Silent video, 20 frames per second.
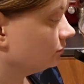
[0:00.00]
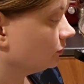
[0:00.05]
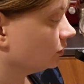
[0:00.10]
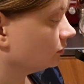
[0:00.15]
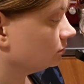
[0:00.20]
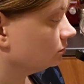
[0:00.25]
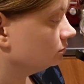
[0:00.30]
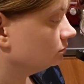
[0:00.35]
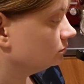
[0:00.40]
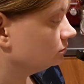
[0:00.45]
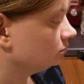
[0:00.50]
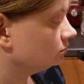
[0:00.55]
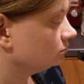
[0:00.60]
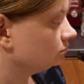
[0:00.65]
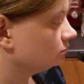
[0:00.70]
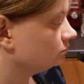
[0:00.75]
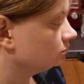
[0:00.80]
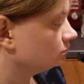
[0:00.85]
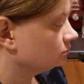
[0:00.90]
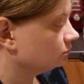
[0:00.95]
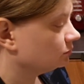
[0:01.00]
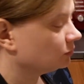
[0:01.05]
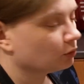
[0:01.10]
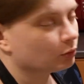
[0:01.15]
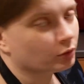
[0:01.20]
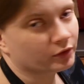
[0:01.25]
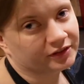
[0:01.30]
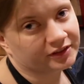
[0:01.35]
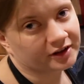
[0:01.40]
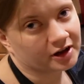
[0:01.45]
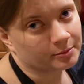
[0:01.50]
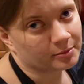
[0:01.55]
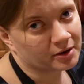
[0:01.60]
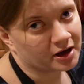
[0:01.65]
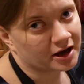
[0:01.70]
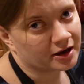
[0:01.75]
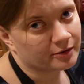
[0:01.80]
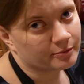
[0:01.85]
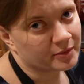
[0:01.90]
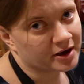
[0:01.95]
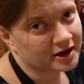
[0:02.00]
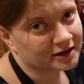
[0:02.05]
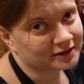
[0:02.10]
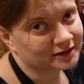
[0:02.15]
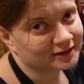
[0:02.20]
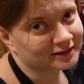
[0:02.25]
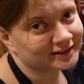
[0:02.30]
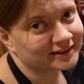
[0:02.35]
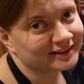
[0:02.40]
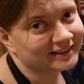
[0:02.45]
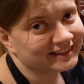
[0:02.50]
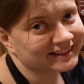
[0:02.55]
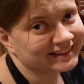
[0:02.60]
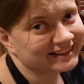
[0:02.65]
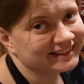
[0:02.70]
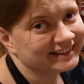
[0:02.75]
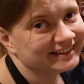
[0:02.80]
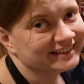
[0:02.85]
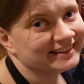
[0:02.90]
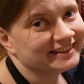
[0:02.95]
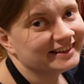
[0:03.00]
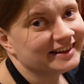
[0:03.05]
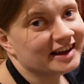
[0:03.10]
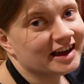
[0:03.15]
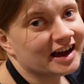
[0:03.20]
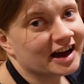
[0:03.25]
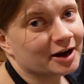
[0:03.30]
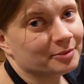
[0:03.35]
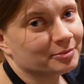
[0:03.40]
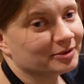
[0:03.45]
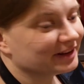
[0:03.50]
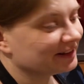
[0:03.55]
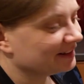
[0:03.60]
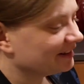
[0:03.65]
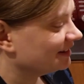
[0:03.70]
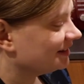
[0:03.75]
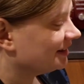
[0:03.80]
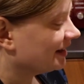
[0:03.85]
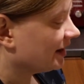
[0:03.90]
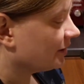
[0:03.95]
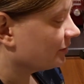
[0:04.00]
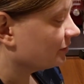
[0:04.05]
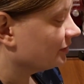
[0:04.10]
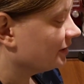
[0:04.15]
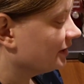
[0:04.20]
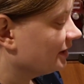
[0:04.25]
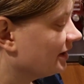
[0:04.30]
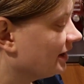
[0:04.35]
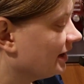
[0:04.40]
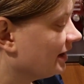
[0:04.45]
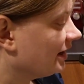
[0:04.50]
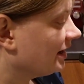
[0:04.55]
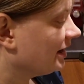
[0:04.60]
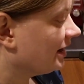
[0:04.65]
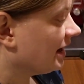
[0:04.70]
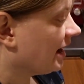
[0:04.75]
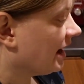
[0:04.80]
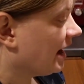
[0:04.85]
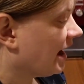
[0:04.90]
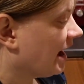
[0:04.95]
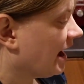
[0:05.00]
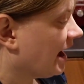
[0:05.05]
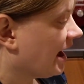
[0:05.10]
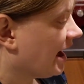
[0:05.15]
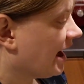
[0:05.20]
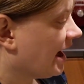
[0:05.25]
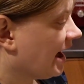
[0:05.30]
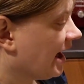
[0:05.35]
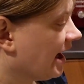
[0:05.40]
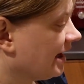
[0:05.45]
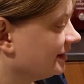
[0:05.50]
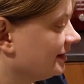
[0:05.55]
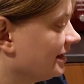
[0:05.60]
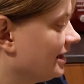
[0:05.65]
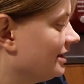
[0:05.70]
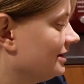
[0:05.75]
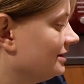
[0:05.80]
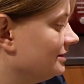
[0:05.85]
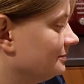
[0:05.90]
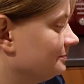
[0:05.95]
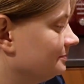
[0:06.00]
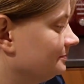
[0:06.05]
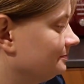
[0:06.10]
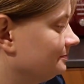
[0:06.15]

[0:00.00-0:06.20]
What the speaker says: well, the one time I have made it, I blend it down and then